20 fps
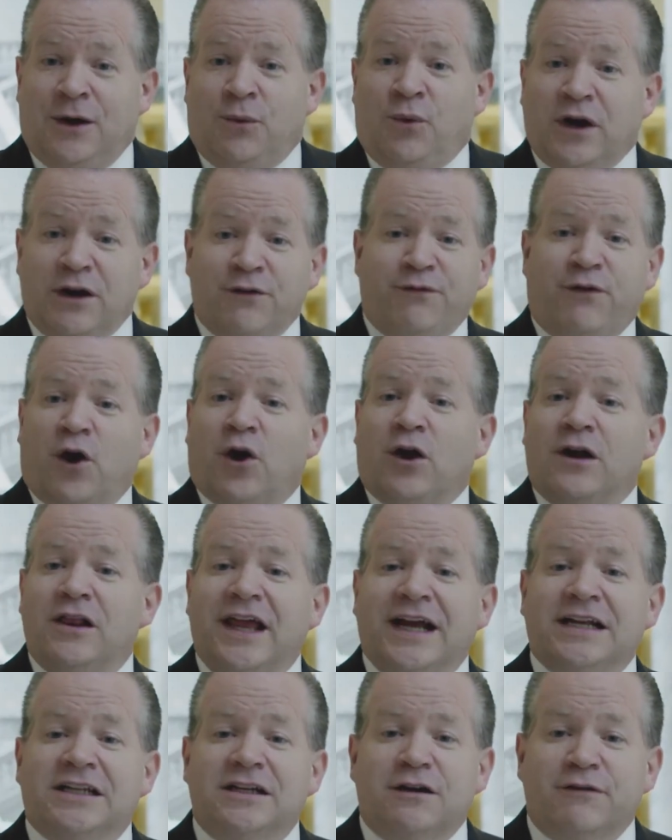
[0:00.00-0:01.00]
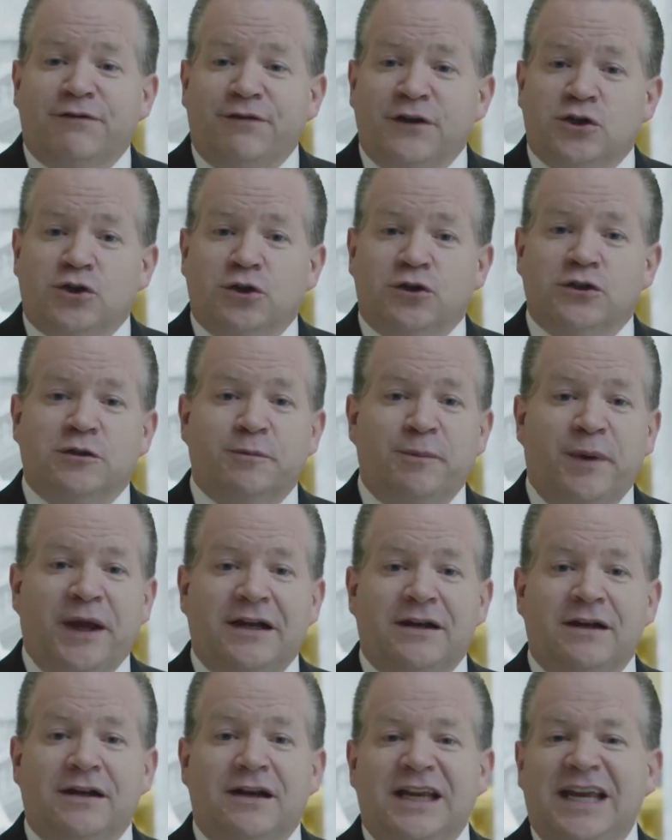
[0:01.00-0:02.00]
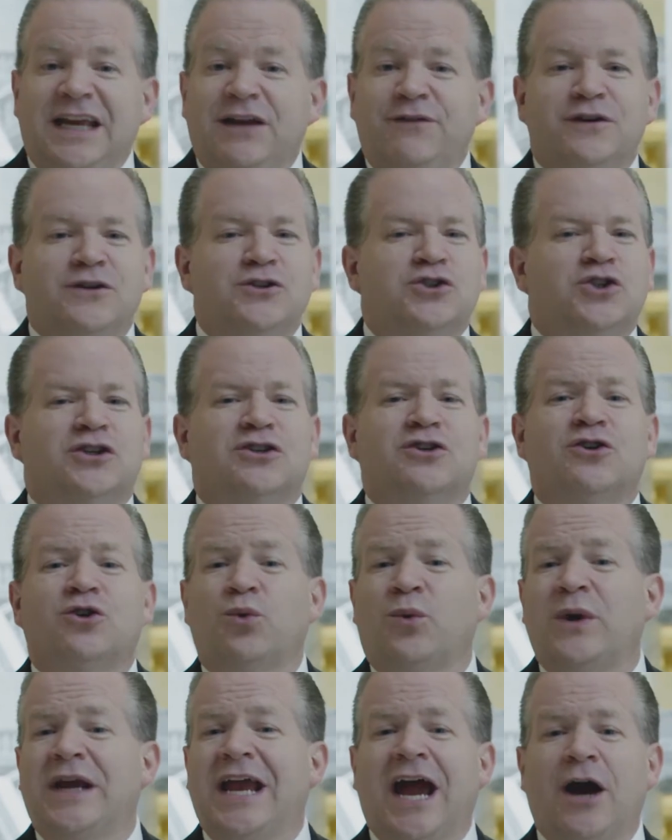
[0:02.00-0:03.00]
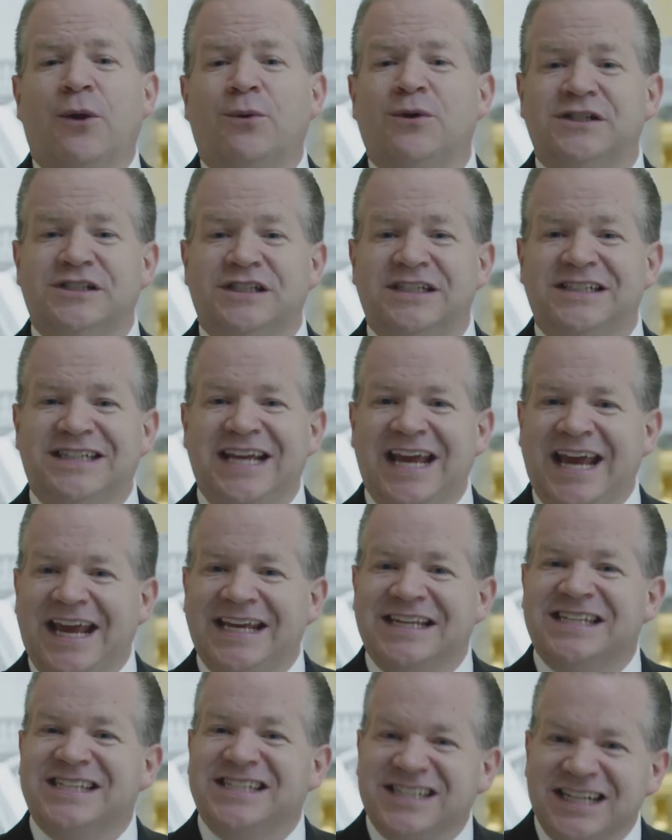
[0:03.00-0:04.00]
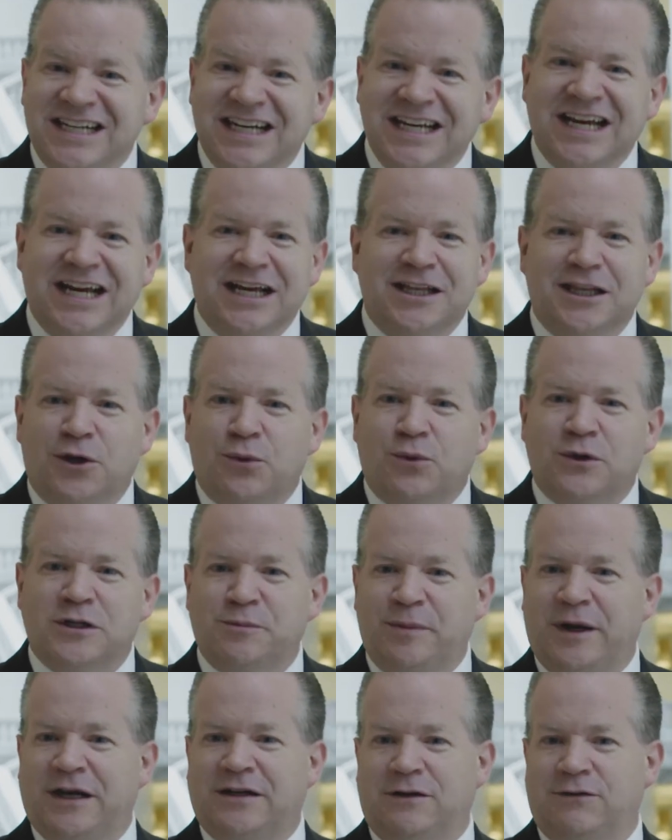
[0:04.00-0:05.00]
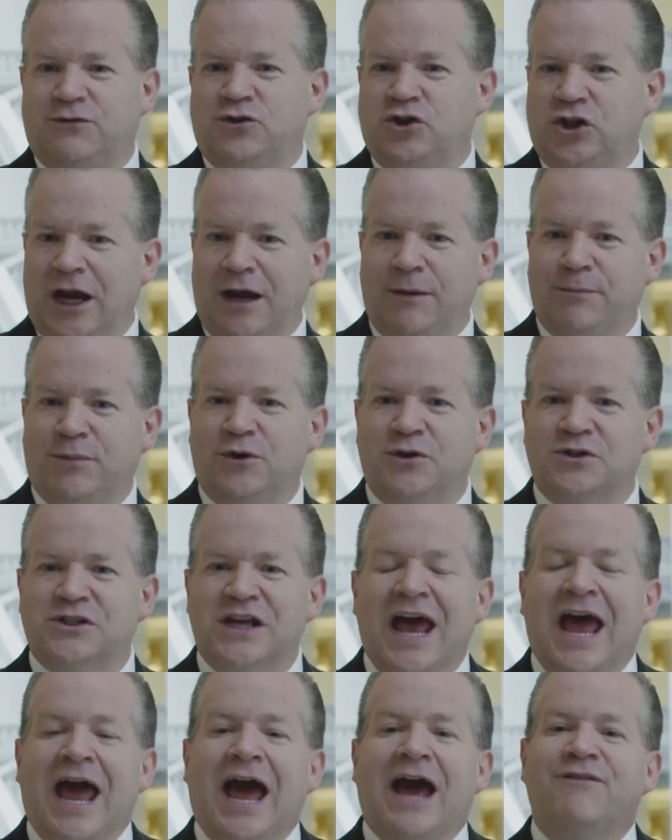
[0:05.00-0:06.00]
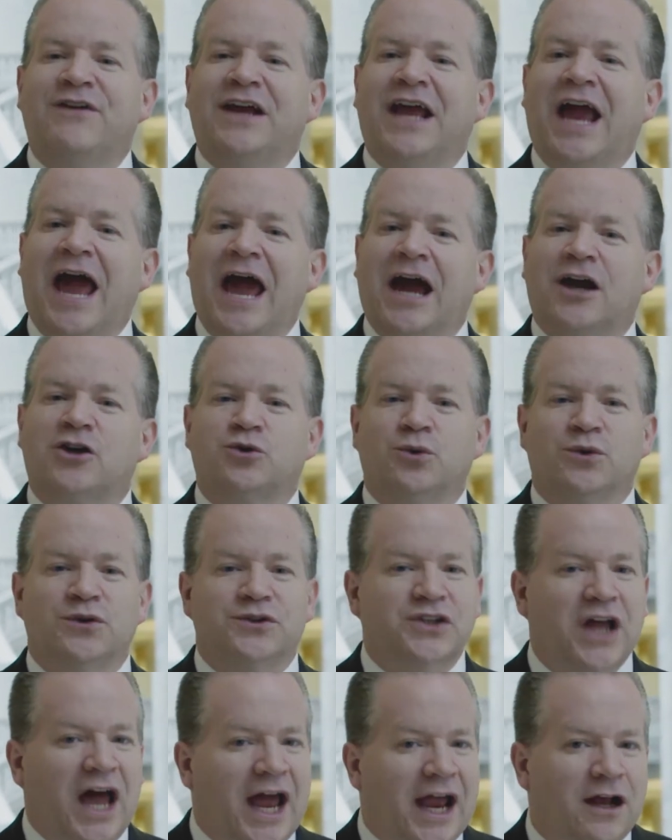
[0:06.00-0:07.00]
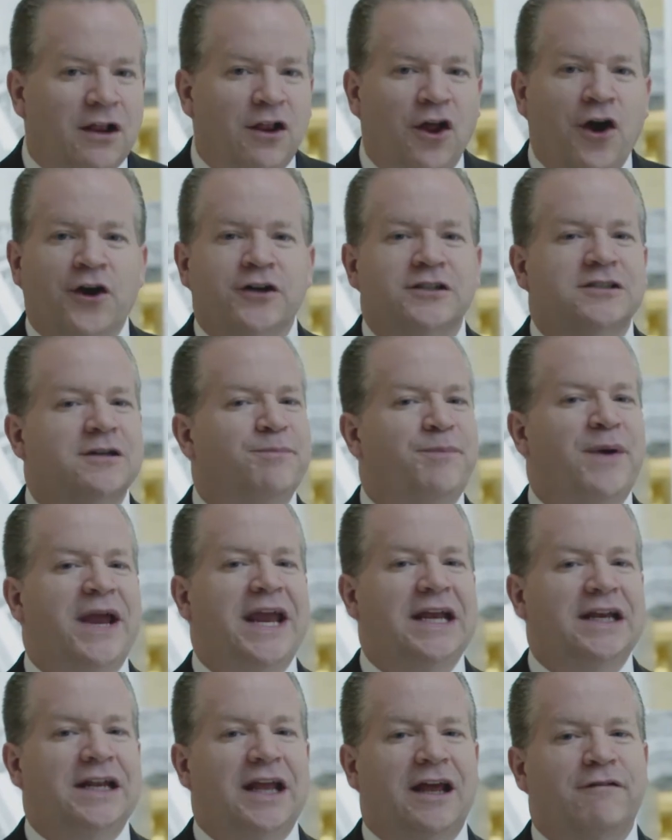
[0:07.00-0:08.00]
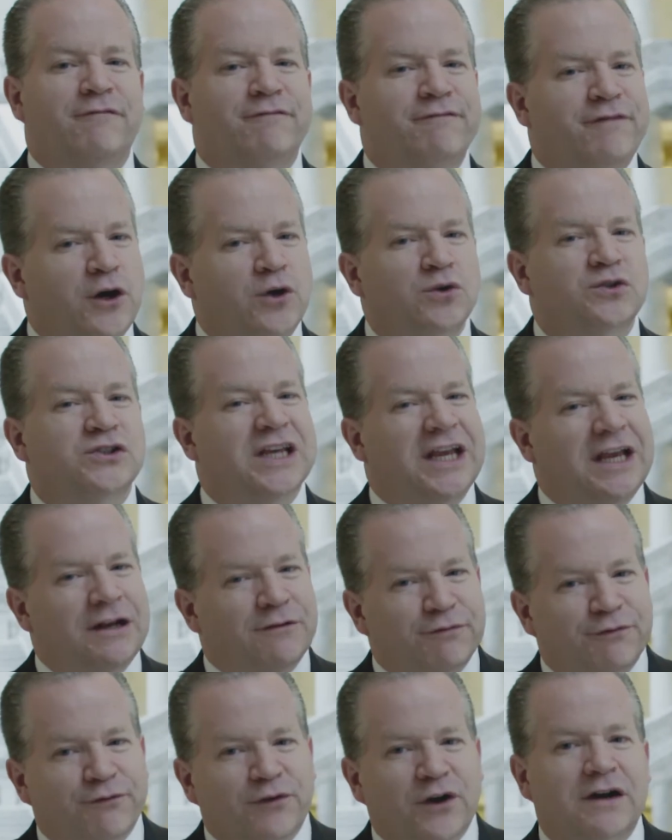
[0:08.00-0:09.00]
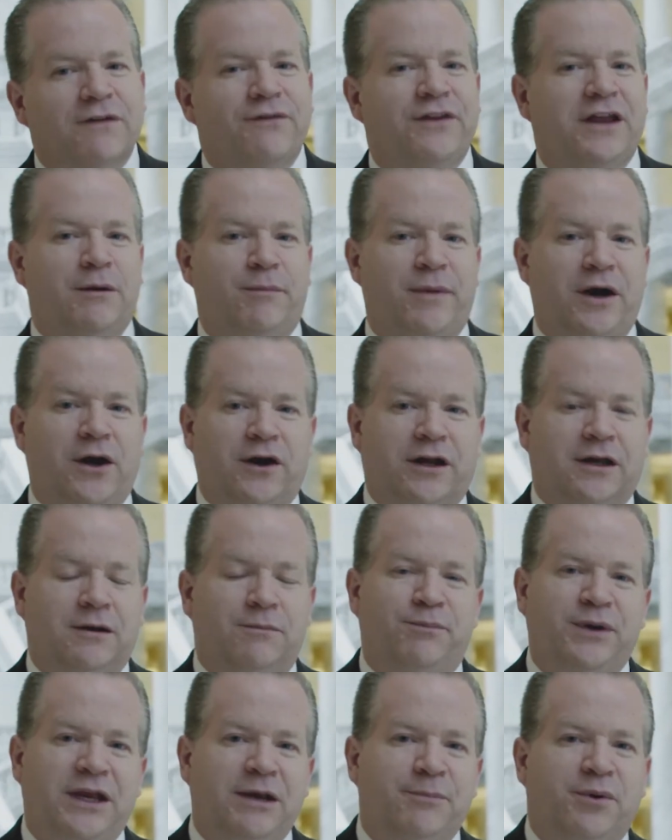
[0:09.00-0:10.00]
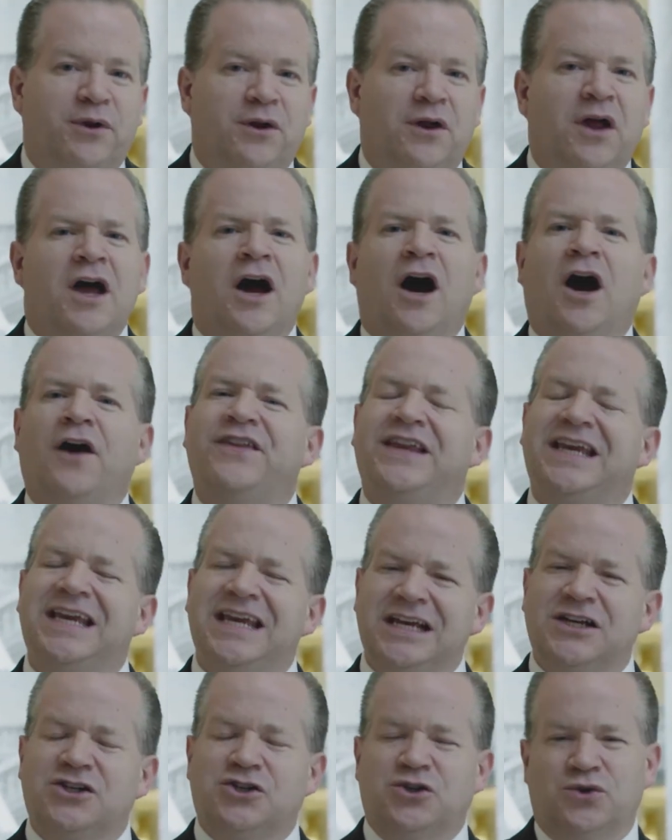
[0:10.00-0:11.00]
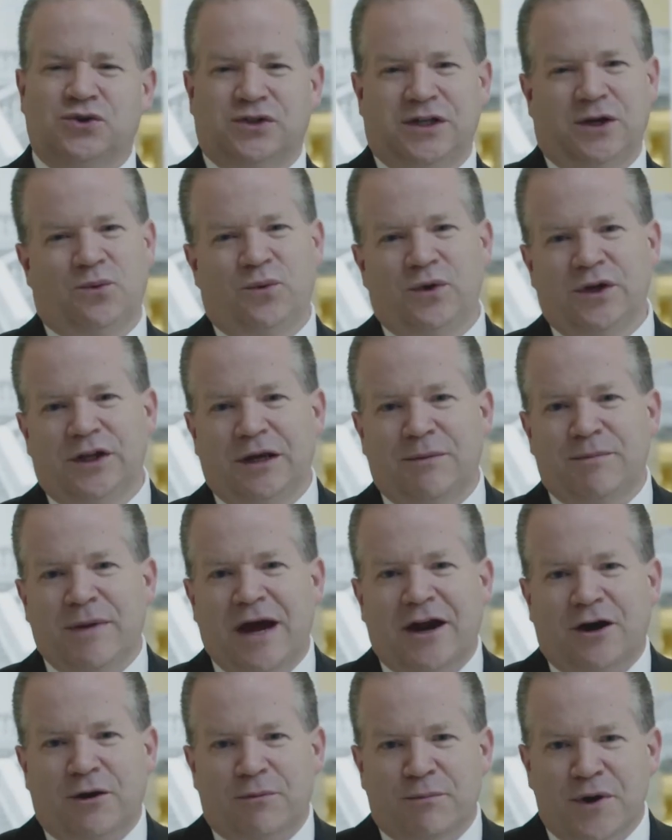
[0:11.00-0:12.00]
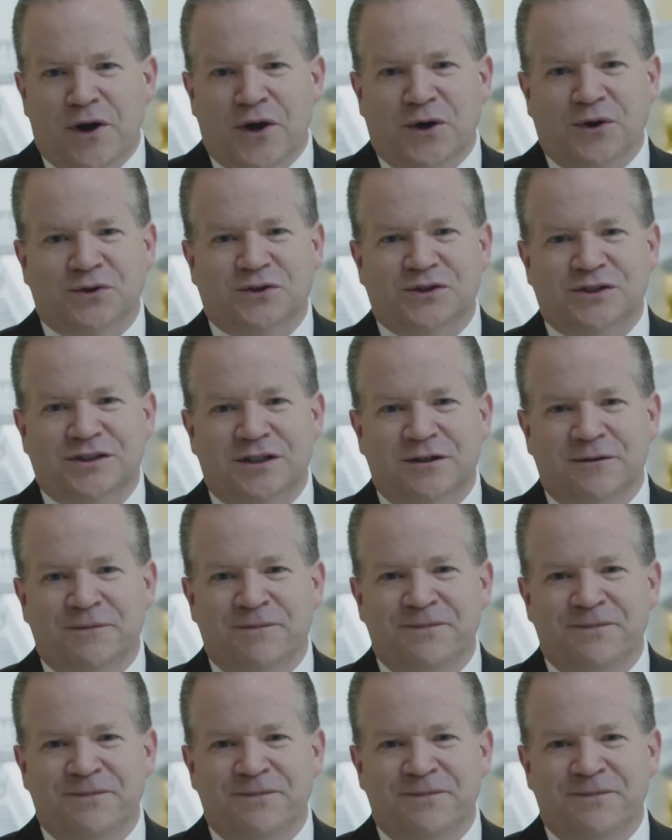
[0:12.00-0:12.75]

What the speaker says: what if our elected officials spent even just 3 hours a day sitting in their respective chambers, having actual dialogue, debate, and votes in front of the American people on the issues that really matter most?